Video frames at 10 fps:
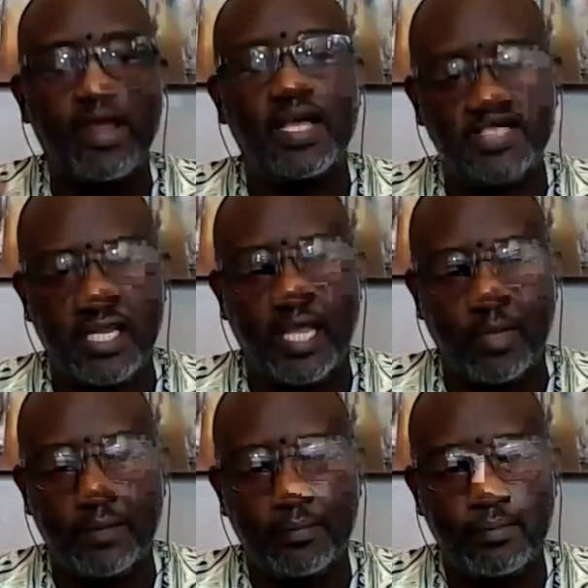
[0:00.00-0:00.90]
having
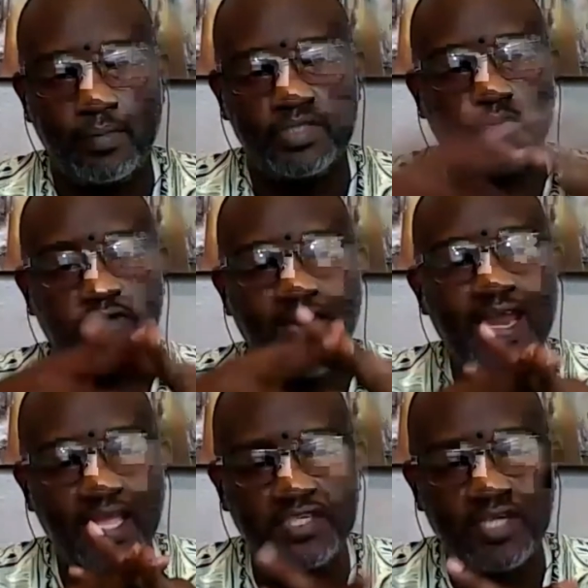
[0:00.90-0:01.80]
both sides look at
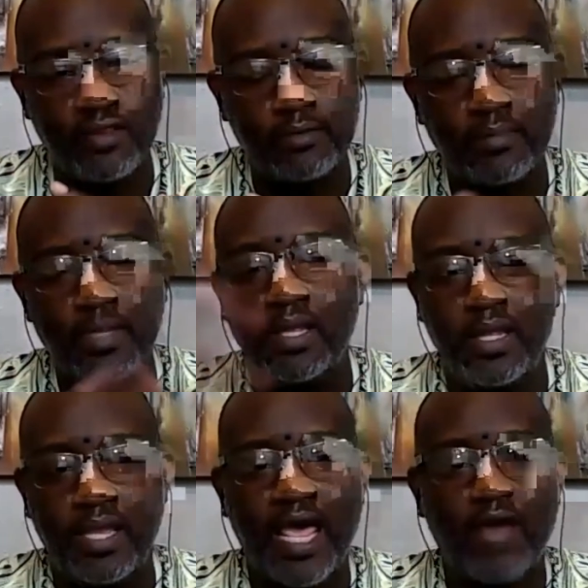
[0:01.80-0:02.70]
each other as the
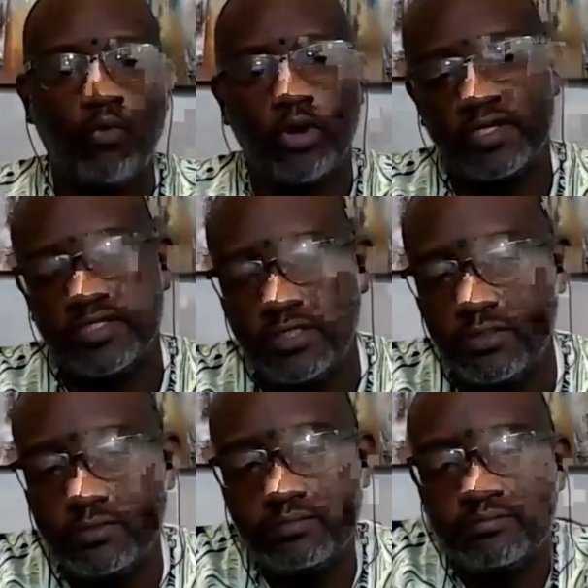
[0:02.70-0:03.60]
enemy. So we're
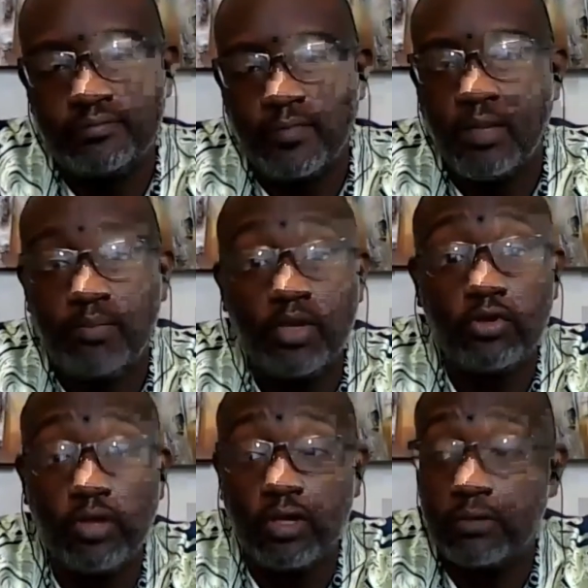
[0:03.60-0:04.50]
fighting each other
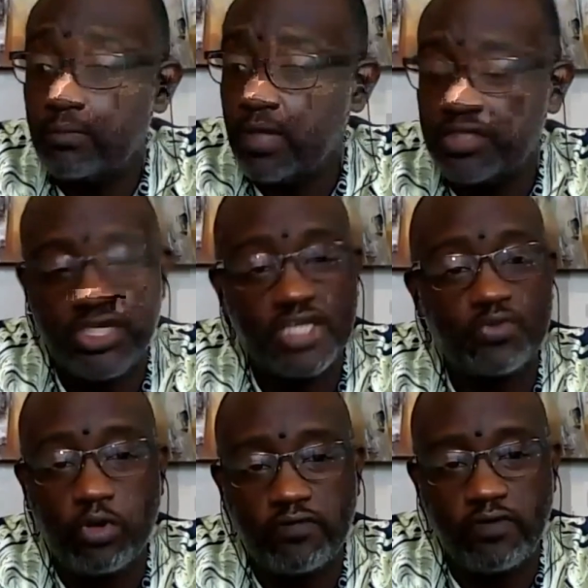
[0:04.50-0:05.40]
and not working
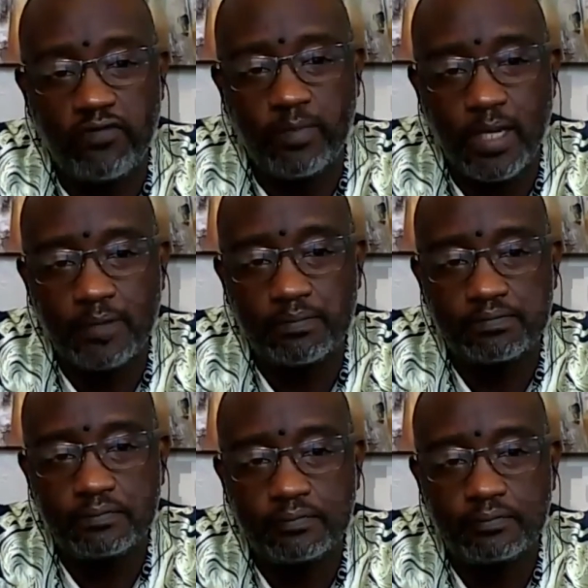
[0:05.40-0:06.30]
to
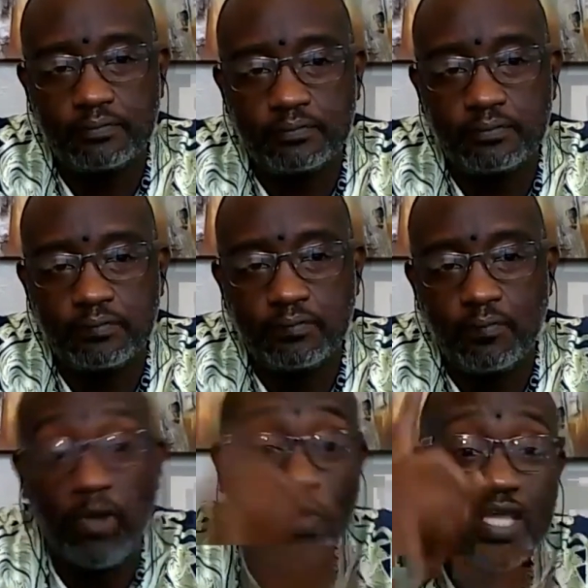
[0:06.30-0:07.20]
build a
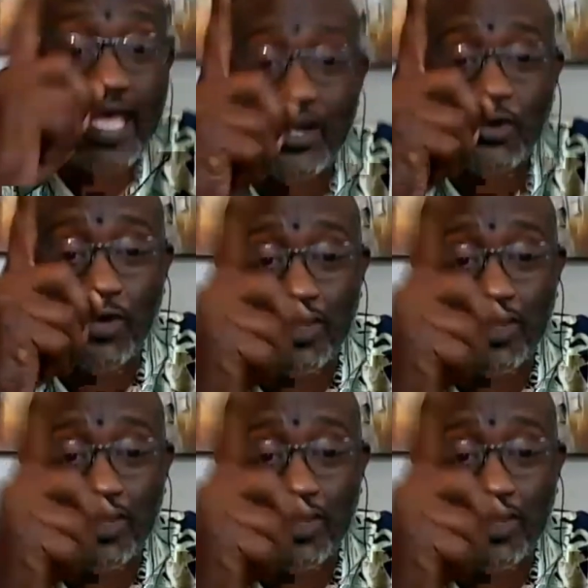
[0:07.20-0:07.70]
just world for everybody.